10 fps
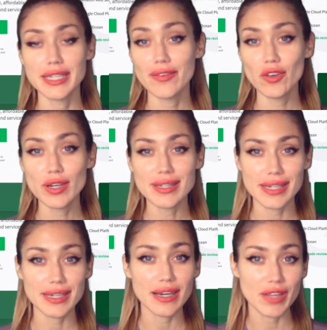To give you an
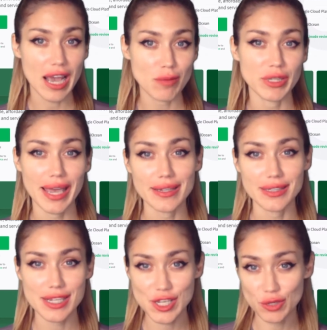idea of the
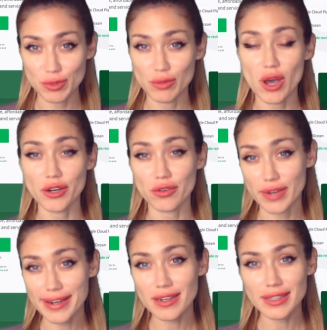applications you would want to
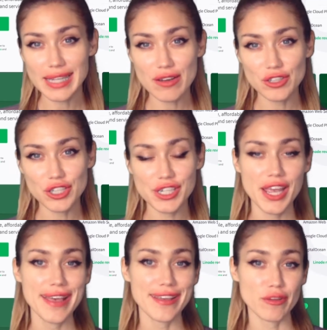run on Cloudron,